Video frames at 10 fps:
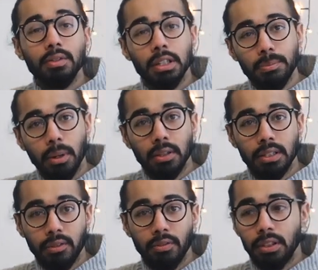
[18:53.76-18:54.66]
have to
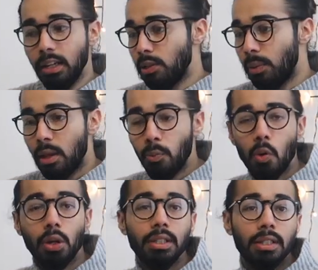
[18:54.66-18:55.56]
experience different things when they're
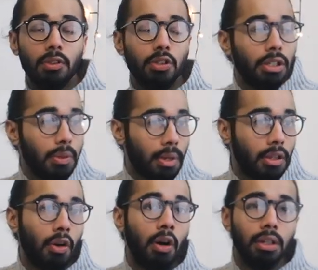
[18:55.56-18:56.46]
walking down the street,
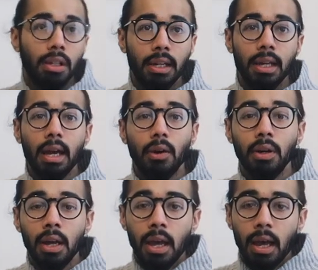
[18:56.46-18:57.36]
when they're on a night out.